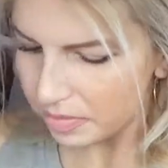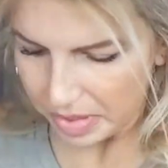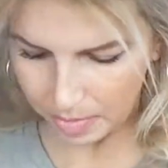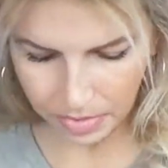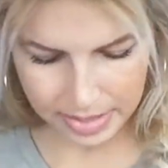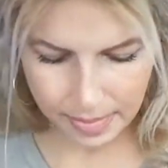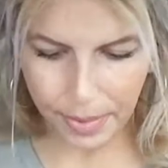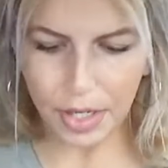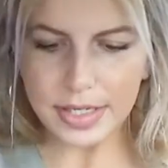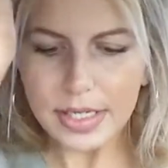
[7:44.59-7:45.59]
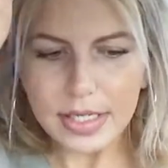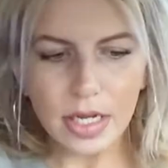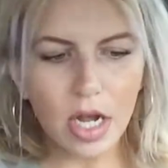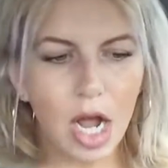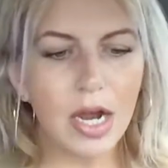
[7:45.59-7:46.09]
People see purses
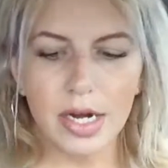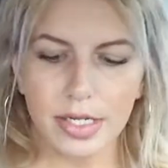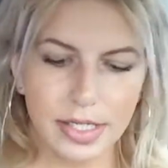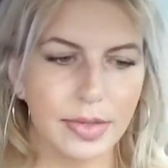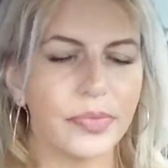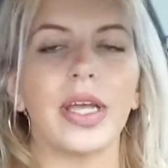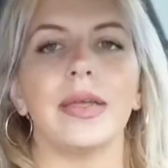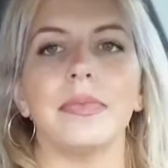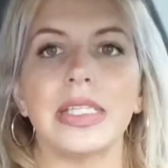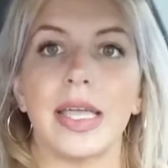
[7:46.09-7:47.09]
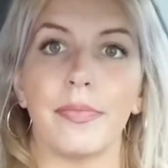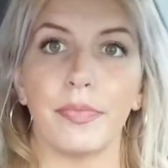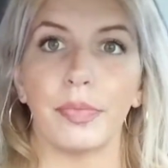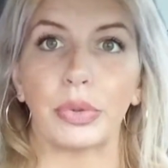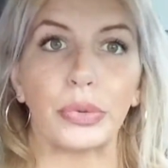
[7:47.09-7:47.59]
in cars. Sometimes they
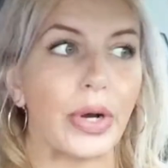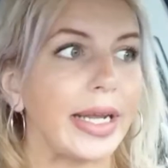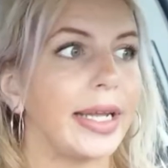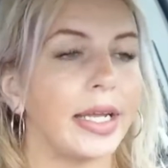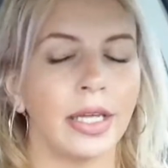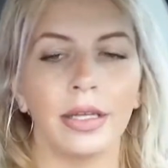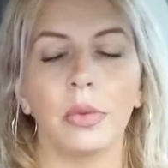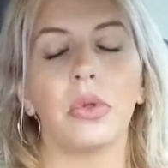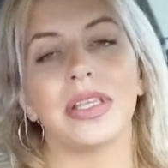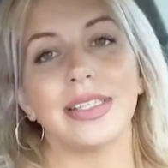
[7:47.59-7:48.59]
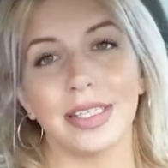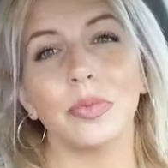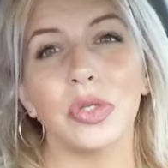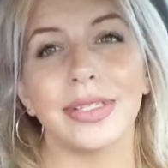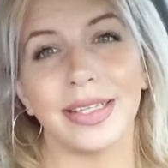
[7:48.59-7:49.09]
break. Well, this is
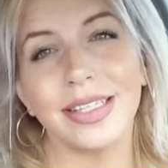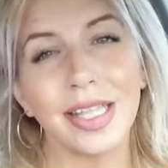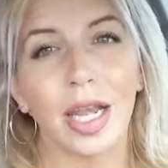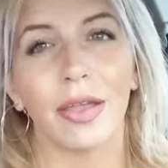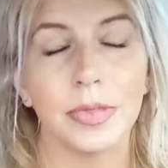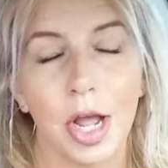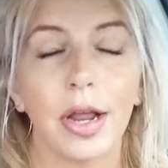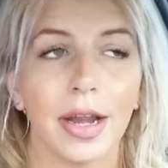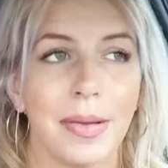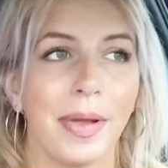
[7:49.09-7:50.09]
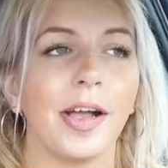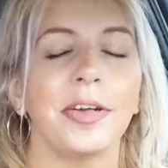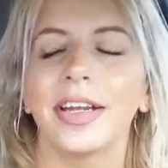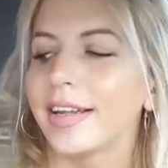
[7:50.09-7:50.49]
mostly the city I'm talking about.